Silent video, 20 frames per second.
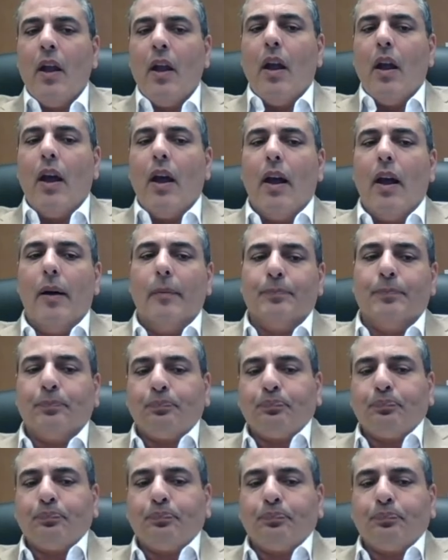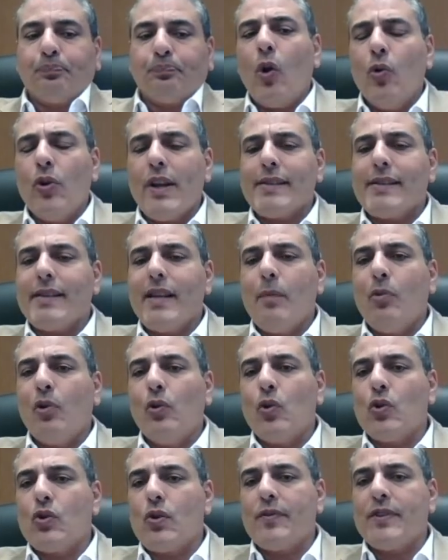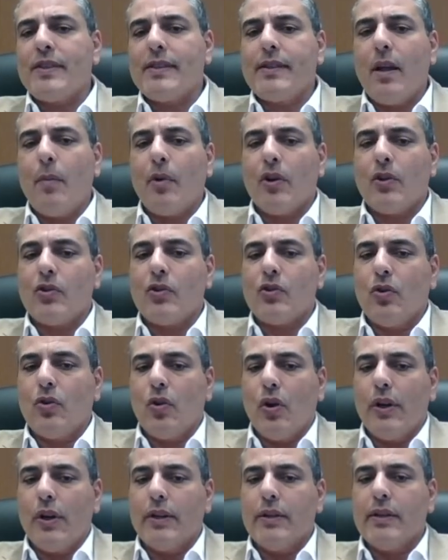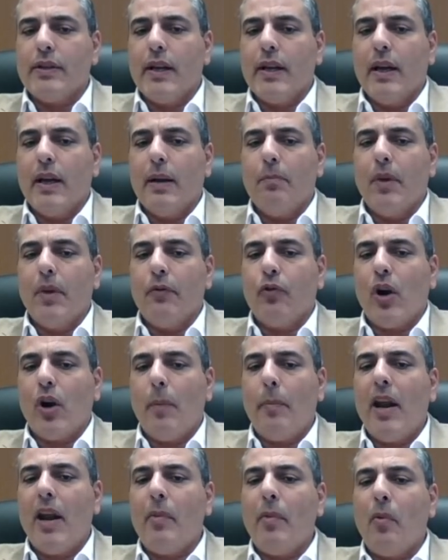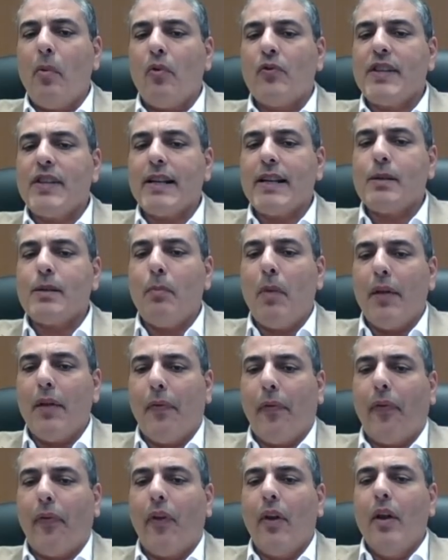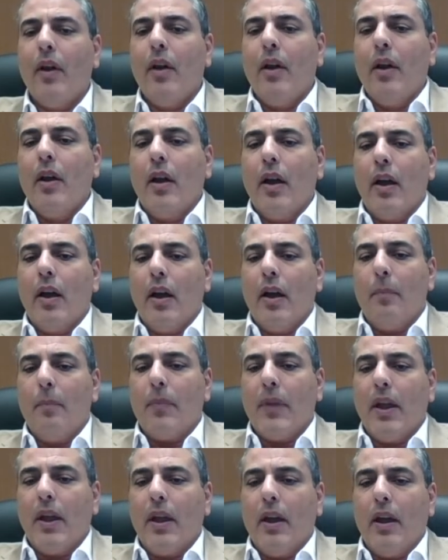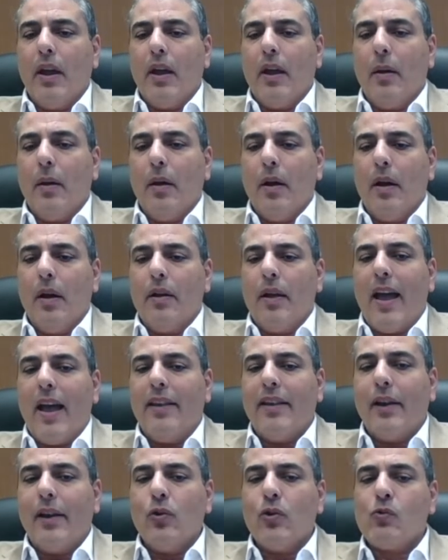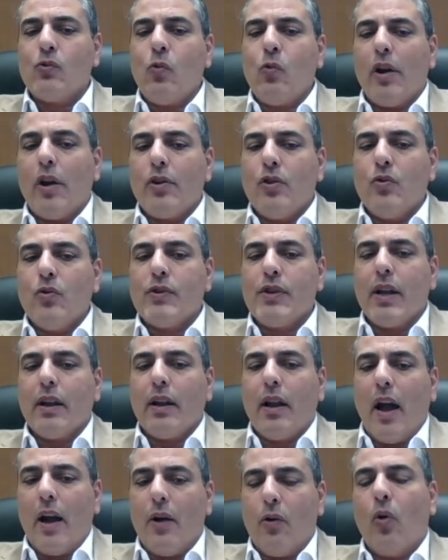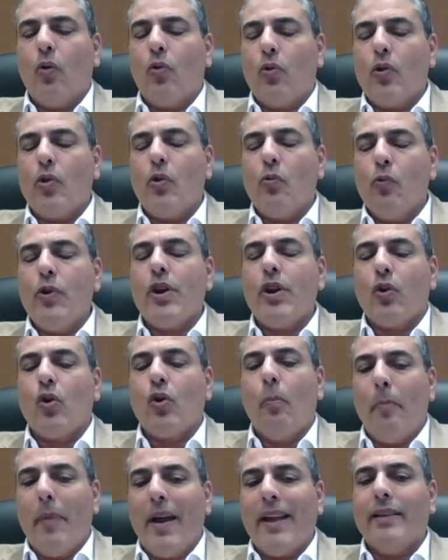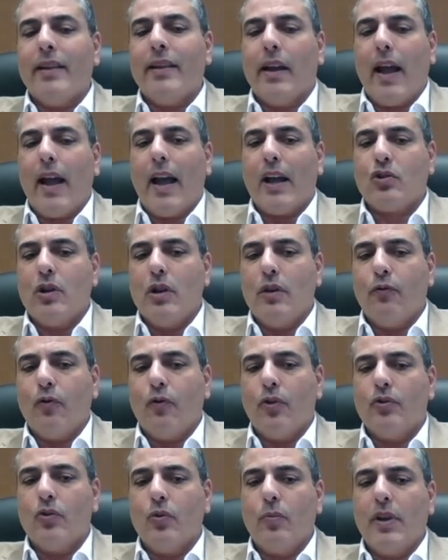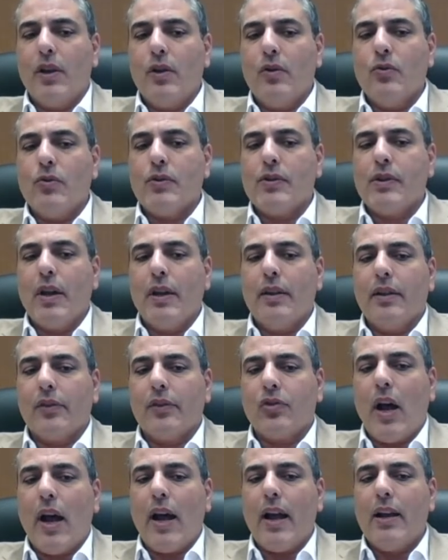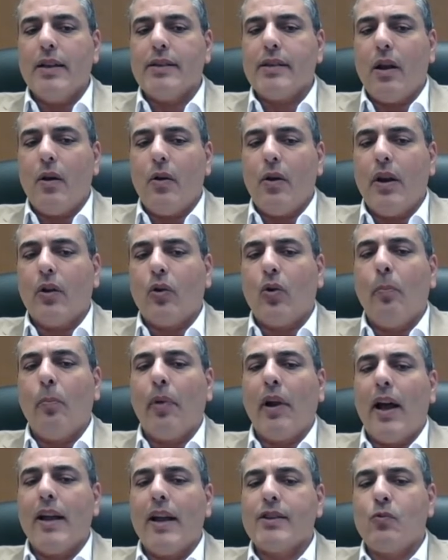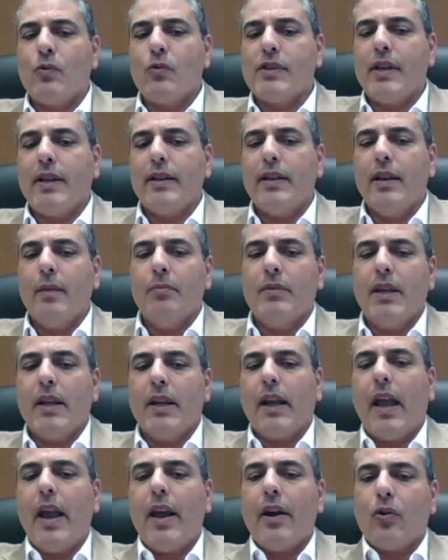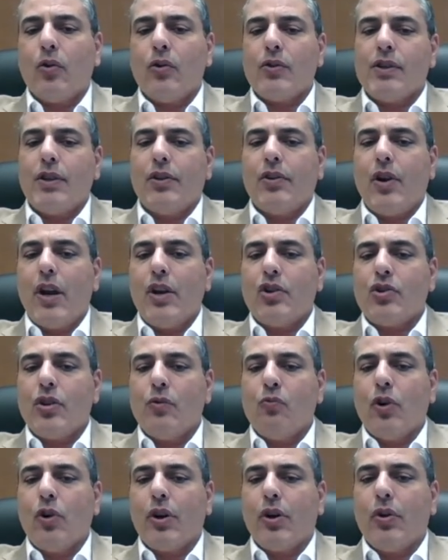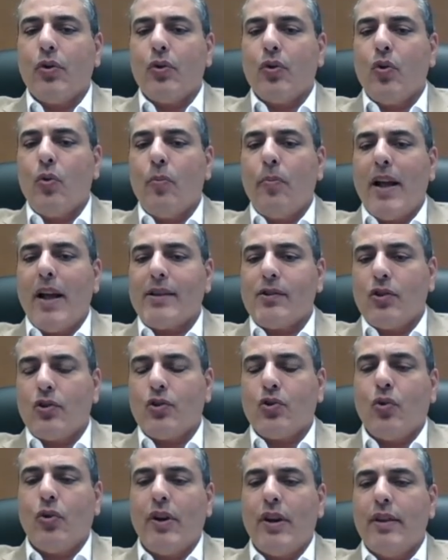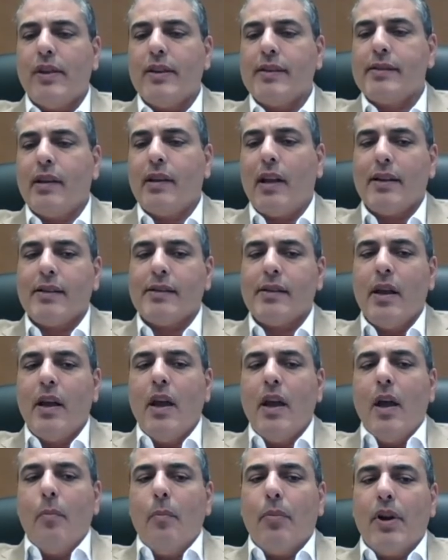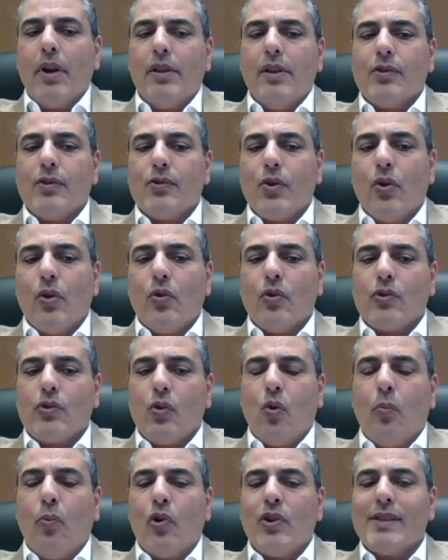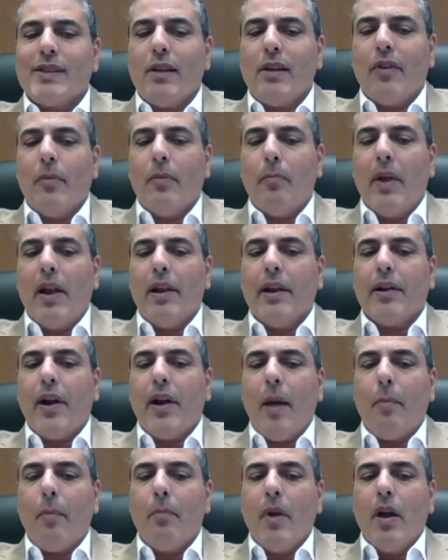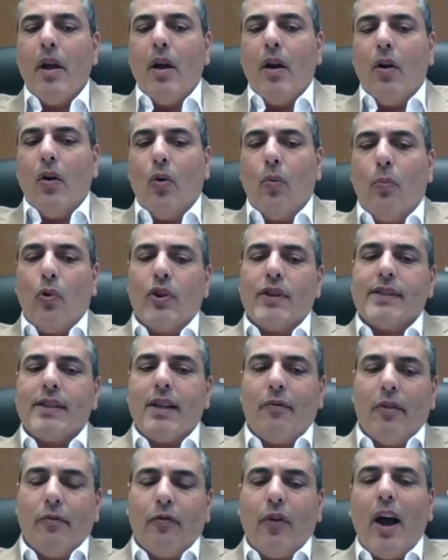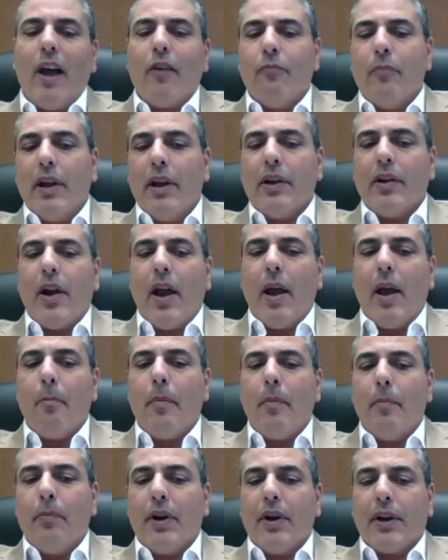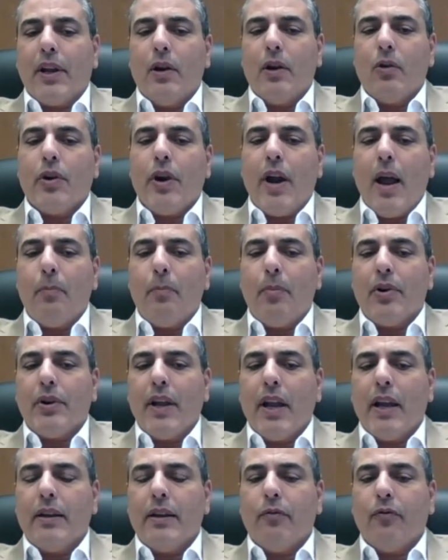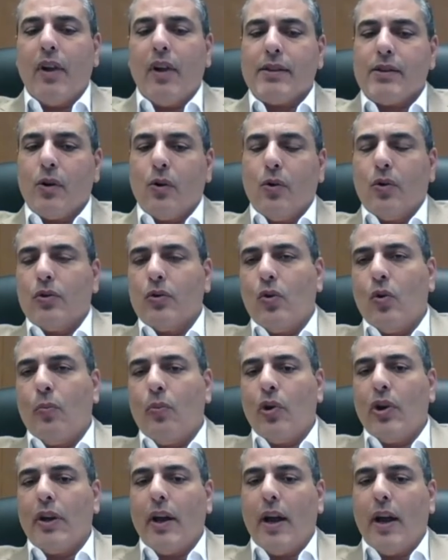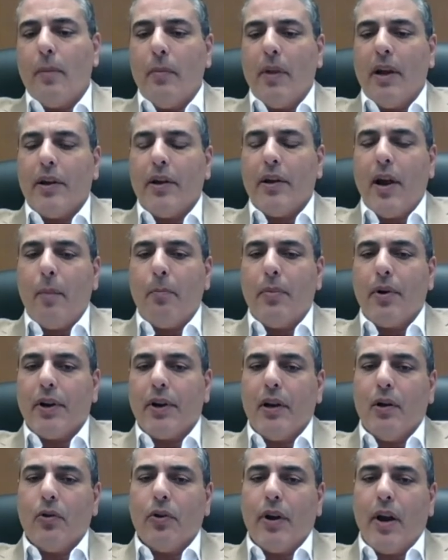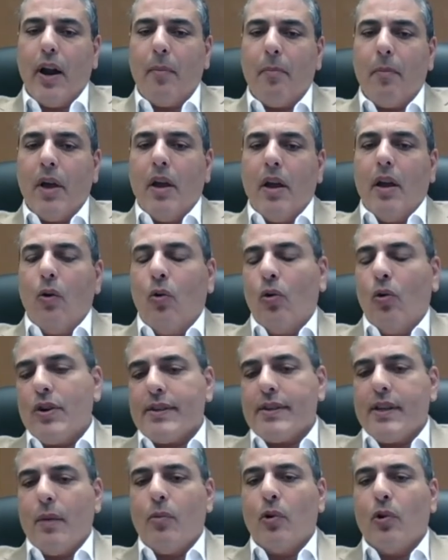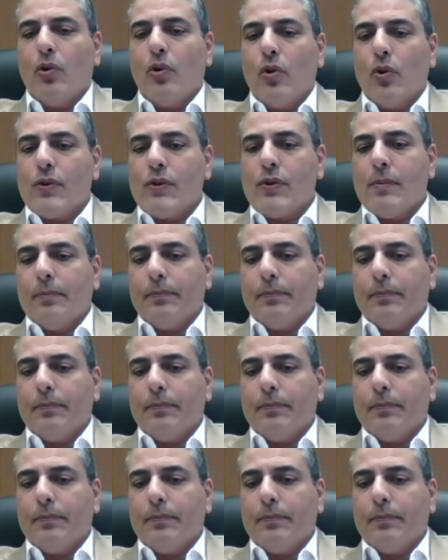On a stable dose of systemic steroid for a minimum of 6 months. And the dose we are using or we're recommending actually to be used in the trial is in compliance with the DMD care consideration working group as shown in these slides. Prednisone was 0.7 milligram, 0.75 milligram per kilogram per day, deflazacort 0.9 milligram per kilogram, or a stable dose.